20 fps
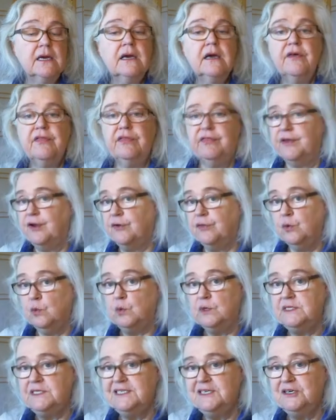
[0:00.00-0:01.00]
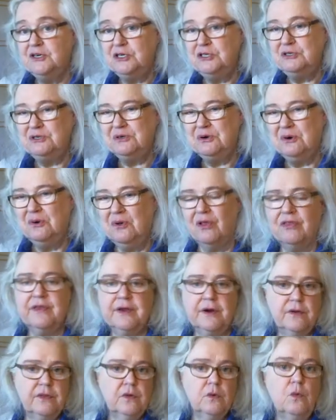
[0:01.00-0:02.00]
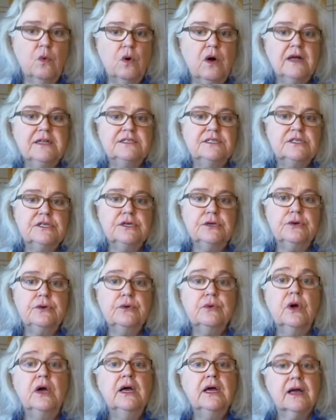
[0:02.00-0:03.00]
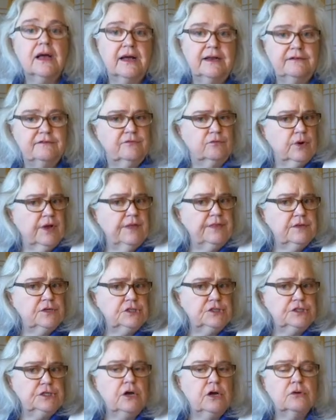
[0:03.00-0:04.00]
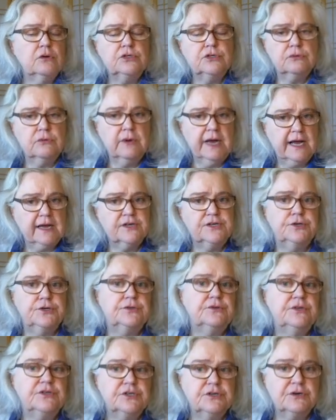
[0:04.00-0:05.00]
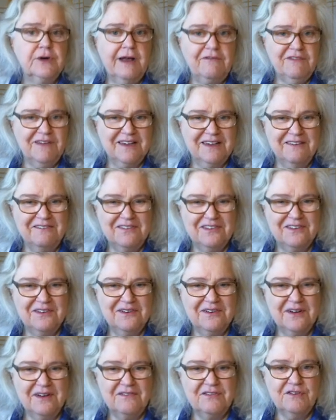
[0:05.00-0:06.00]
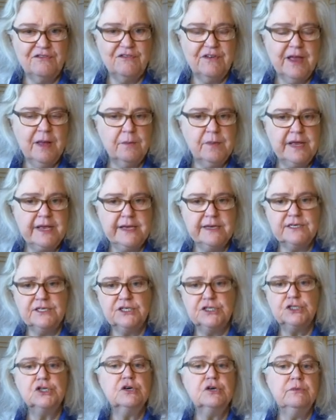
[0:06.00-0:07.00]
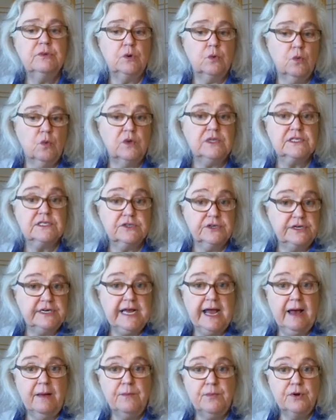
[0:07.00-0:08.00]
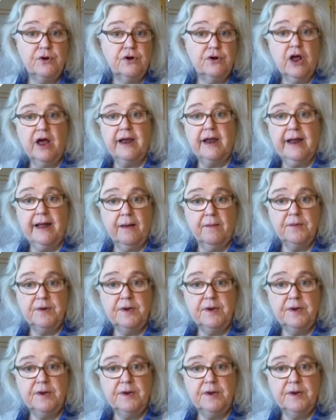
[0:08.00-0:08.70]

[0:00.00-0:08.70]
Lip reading: They're the ones in control. They're the ones who kind of run the show, direct the traffic of the family, and determine what's going to happen or not happen.